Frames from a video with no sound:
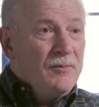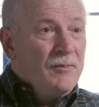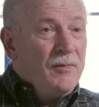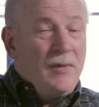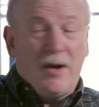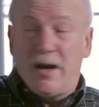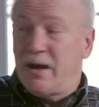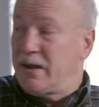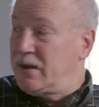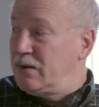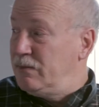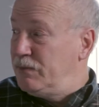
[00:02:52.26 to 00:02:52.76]

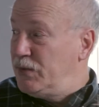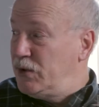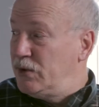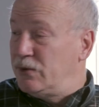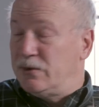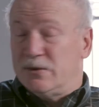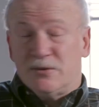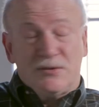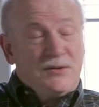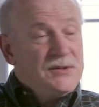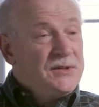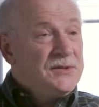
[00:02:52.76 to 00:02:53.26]
my
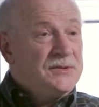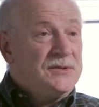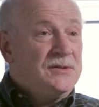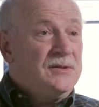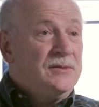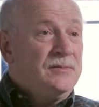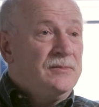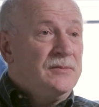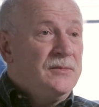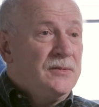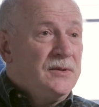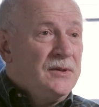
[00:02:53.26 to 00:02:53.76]
computer
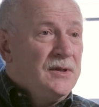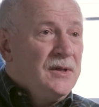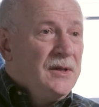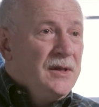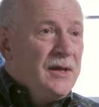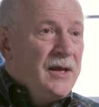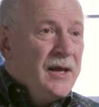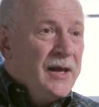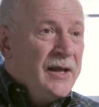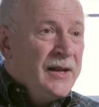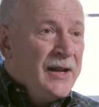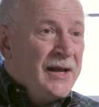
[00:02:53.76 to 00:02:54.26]
system,
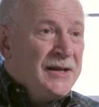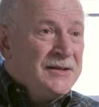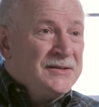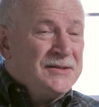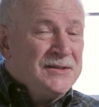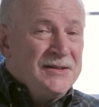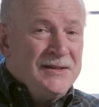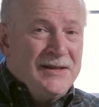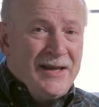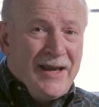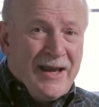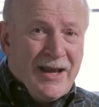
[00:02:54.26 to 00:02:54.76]
and I
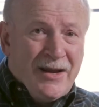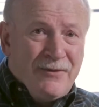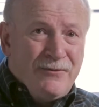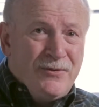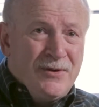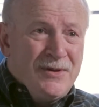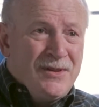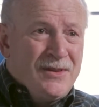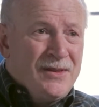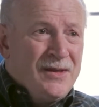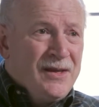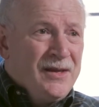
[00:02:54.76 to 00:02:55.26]
see
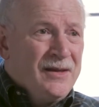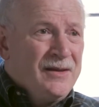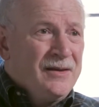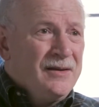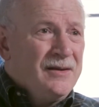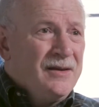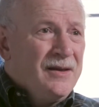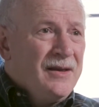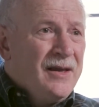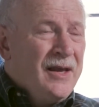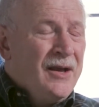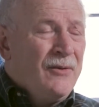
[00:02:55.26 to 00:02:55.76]
everything,
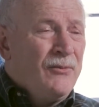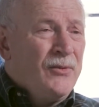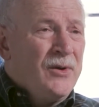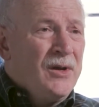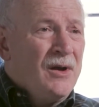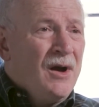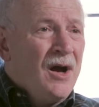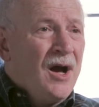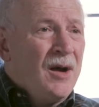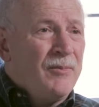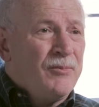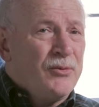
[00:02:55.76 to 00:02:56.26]
and we
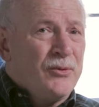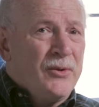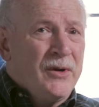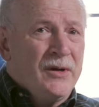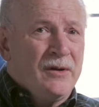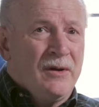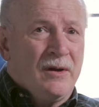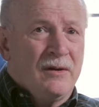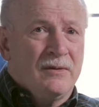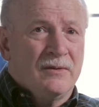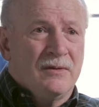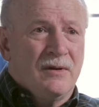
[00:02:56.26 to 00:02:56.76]

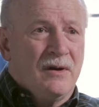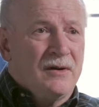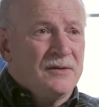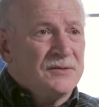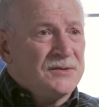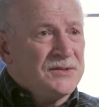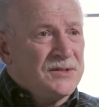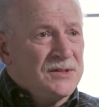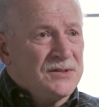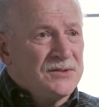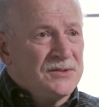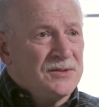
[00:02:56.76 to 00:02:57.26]
operate our
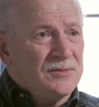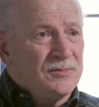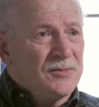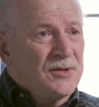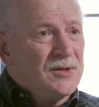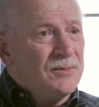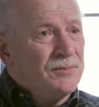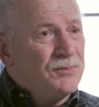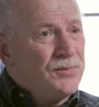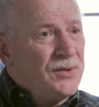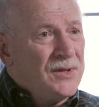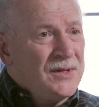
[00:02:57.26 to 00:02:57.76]
system
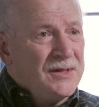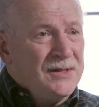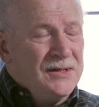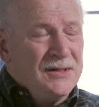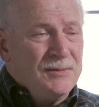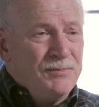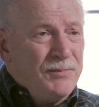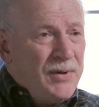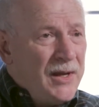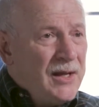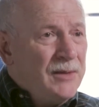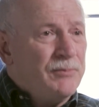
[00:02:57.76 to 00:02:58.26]

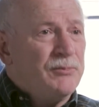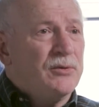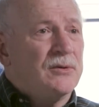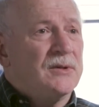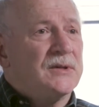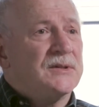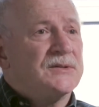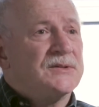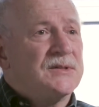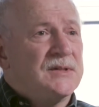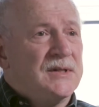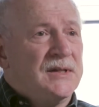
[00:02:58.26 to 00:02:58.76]
completely
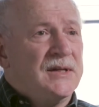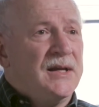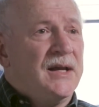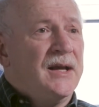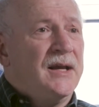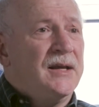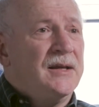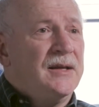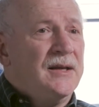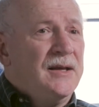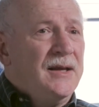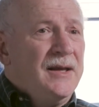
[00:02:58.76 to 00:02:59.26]
paperless
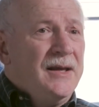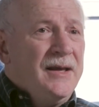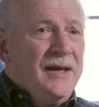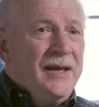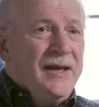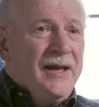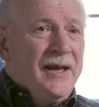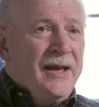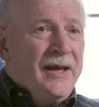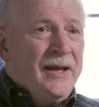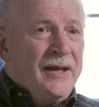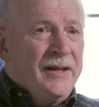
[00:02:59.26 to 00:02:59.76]
today.
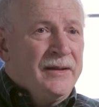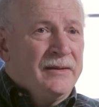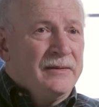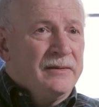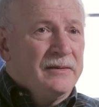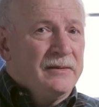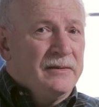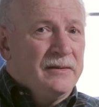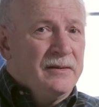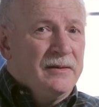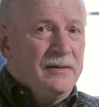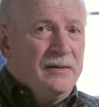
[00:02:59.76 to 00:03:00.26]

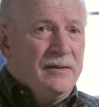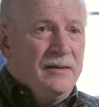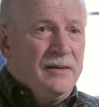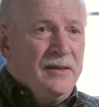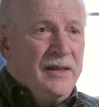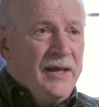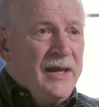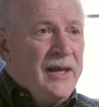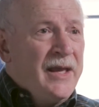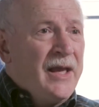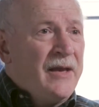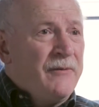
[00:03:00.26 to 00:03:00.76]
And
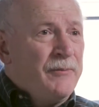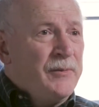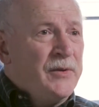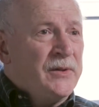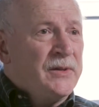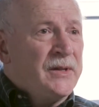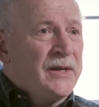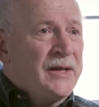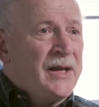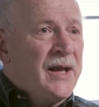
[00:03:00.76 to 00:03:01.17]
they have been the